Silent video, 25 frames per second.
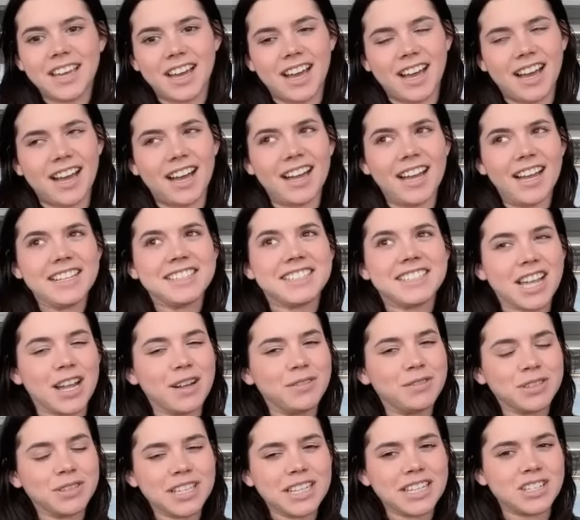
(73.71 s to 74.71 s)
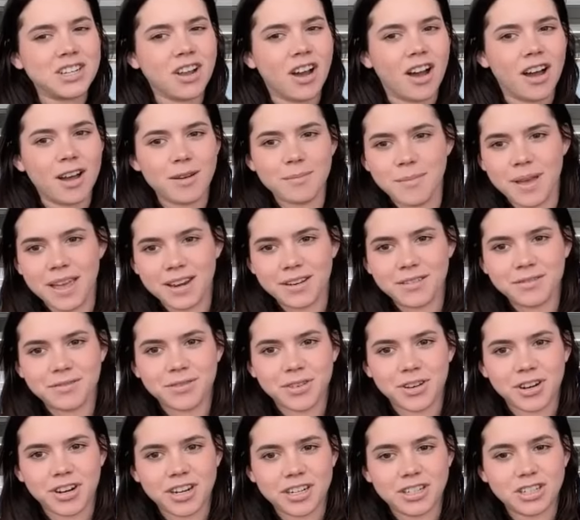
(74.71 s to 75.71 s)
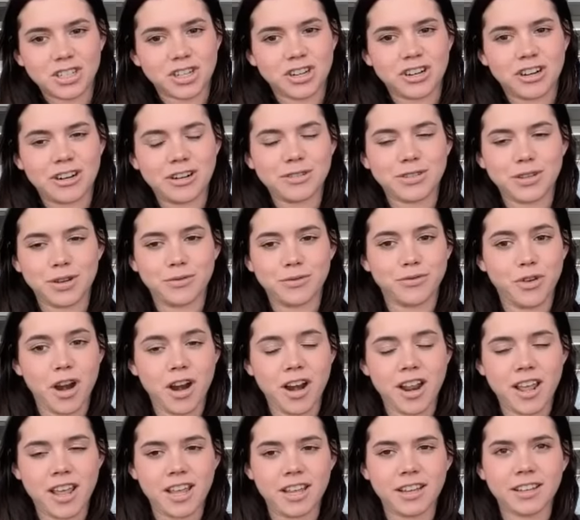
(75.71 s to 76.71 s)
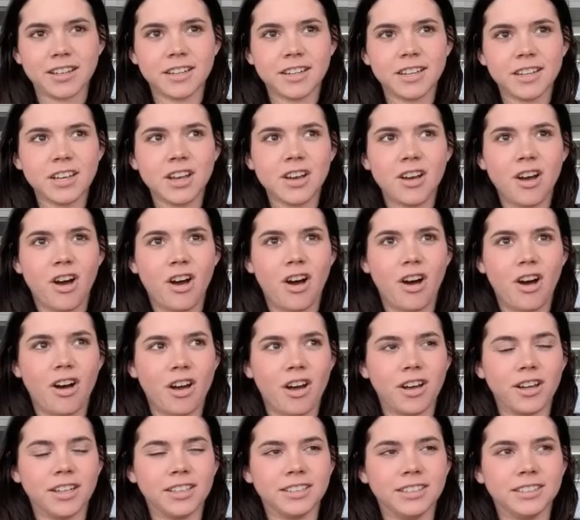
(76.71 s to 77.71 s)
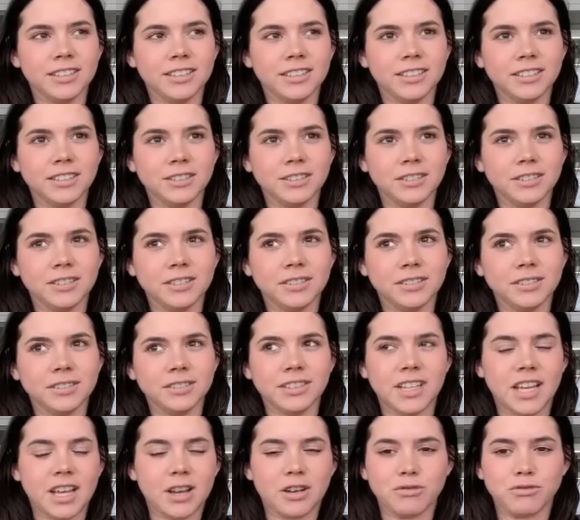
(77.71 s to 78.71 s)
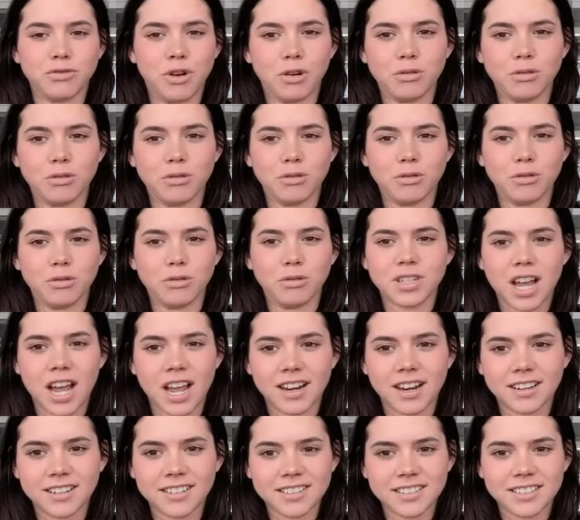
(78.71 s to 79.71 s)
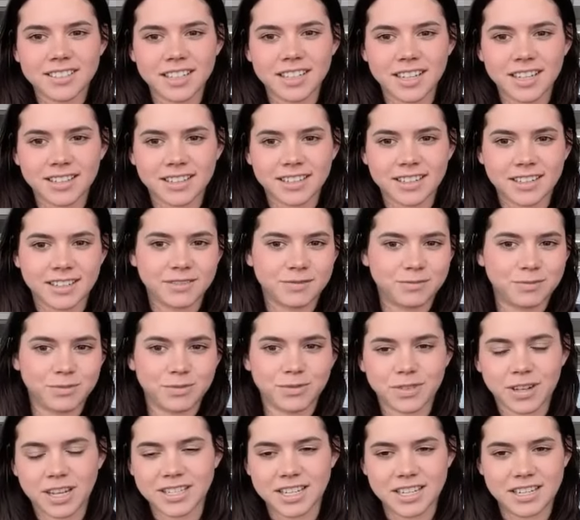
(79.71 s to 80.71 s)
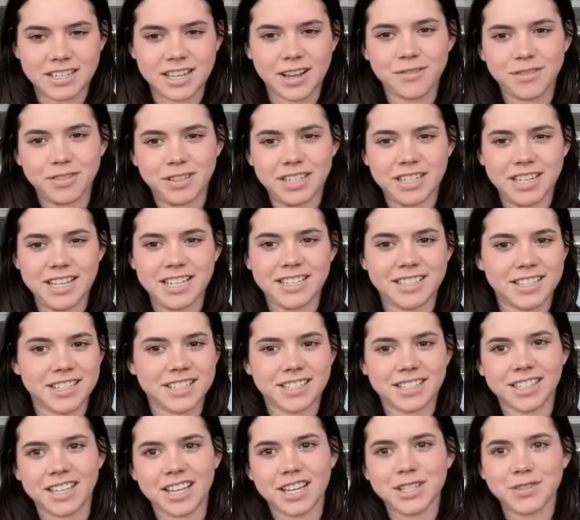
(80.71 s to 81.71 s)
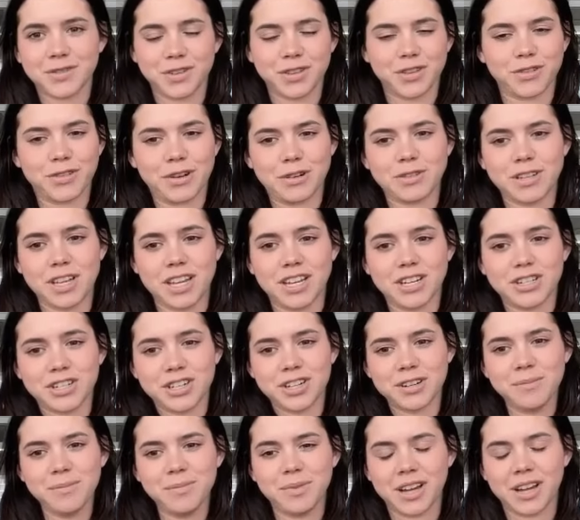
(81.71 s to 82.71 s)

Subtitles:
It's definitely not meant for enduros or running on like road tires because it definitely needs the slicks for the rotation.